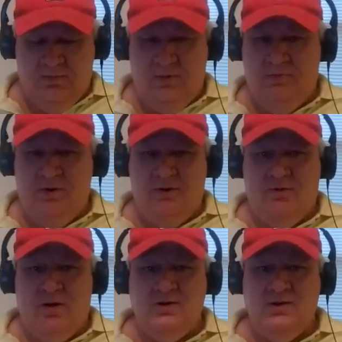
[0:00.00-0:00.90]
we were at a
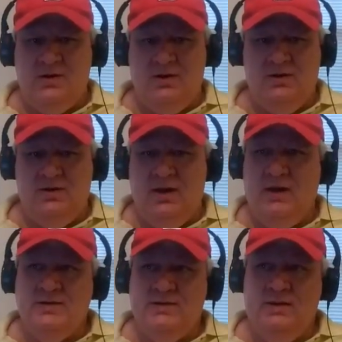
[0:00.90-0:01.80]
garage sale and a guy
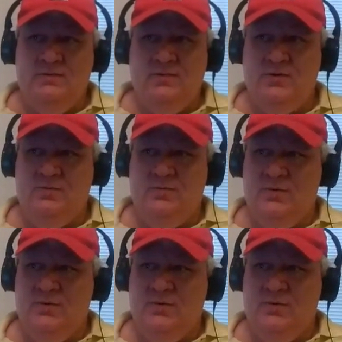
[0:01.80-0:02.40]
said, if you